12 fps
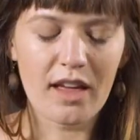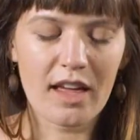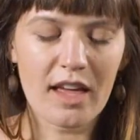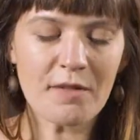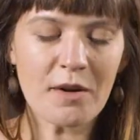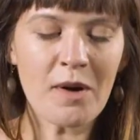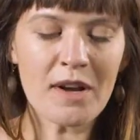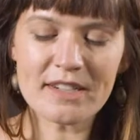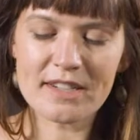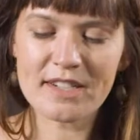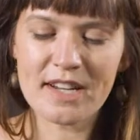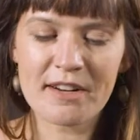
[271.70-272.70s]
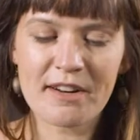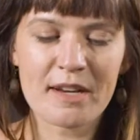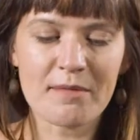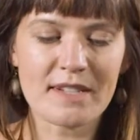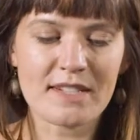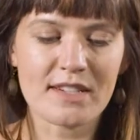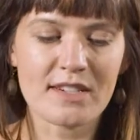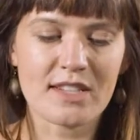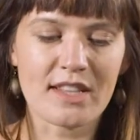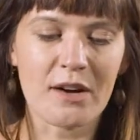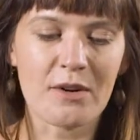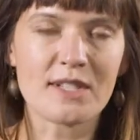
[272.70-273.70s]
If I wanted to generate a message
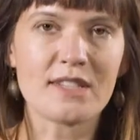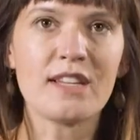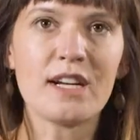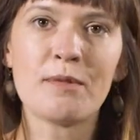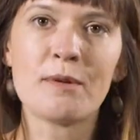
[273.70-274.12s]
that was a little